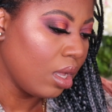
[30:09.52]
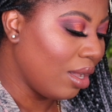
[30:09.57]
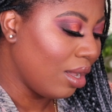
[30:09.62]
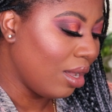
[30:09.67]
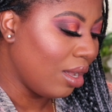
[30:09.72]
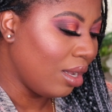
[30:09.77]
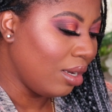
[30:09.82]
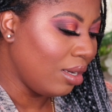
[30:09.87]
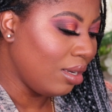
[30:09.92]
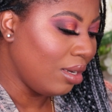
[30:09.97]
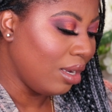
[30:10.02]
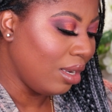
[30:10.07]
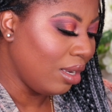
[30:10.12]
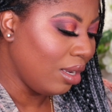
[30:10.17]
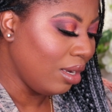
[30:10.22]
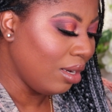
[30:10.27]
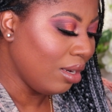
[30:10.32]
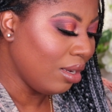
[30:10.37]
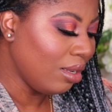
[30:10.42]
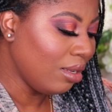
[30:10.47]
a
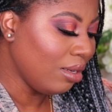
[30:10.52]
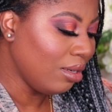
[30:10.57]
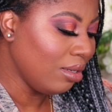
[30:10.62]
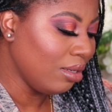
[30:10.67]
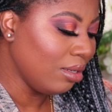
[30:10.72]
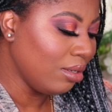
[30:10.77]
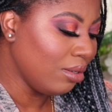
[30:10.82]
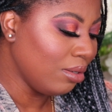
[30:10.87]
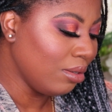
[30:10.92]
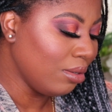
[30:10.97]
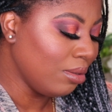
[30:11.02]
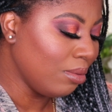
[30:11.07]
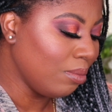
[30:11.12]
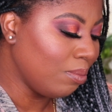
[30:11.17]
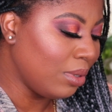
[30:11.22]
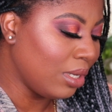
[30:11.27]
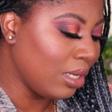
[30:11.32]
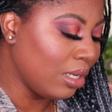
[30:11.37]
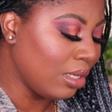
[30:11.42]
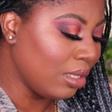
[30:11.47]
little
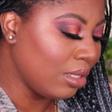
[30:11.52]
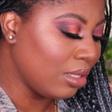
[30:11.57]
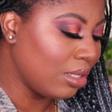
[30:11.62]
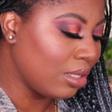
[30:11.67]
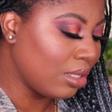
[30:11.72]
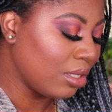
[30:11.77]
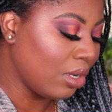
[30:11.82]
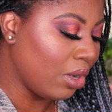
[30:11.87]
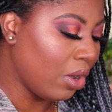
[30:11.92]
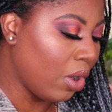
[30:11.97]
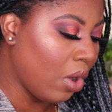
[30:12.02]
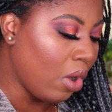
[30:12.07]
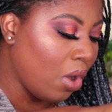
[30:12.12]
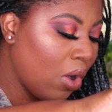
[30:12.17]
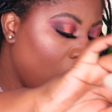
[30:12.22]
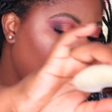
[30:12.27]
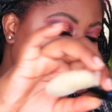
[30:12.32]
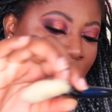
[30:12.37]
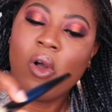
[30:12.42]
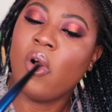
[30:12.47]
bit
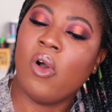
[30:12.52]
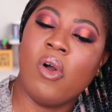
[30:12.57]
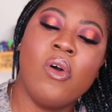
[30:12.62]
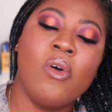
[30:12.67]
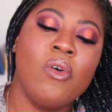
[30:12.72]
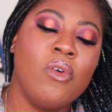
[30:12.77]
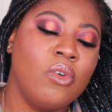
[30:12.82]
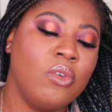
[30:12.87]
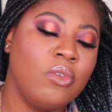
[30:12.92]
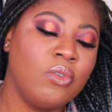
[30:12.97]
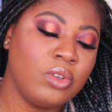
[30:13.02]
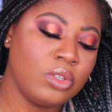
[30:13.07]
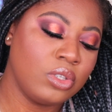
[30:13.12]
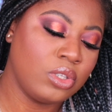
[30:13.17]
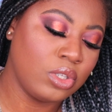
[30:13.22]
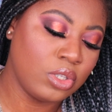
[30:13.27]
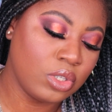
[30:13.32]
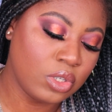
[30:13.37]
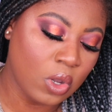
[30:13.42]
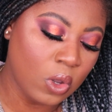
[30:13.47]
of
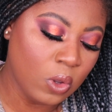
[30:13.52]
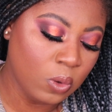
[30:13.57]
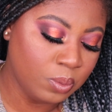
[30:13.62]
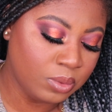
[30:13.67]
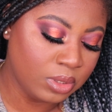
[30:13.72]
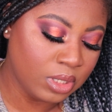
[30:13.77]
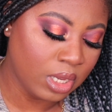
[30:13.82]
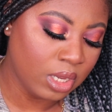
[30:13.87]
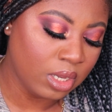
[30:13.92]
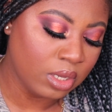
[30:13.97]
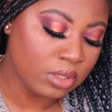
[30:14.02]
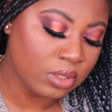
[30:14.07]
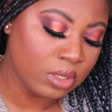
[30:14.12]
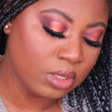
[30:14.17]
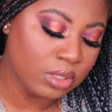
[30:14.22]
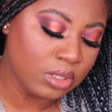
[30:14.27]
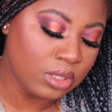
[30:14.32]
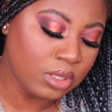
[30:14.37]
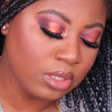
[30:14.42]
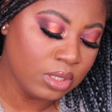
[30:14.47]
sculpting. So
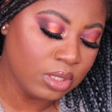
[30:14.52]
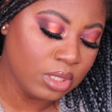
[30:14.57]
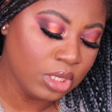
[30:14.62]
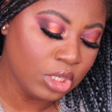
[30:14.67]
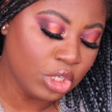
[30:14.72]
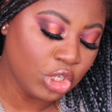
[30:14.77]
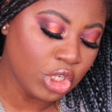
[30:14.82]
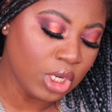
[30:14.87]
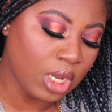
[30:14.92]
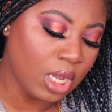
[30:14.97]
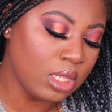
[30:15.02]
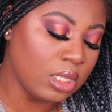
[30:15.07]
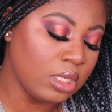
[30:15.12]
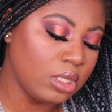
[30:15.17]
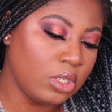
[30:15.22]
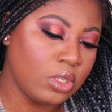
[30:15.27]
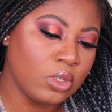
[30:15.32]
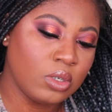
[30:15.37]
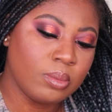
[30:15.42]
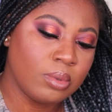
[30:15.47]
this is the
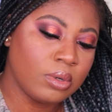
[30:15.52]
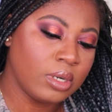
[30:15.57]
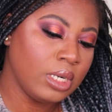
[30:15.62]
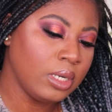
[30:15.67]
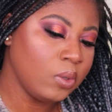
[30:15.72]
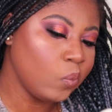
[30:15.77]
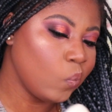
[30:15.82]
Charlotte Tilbury.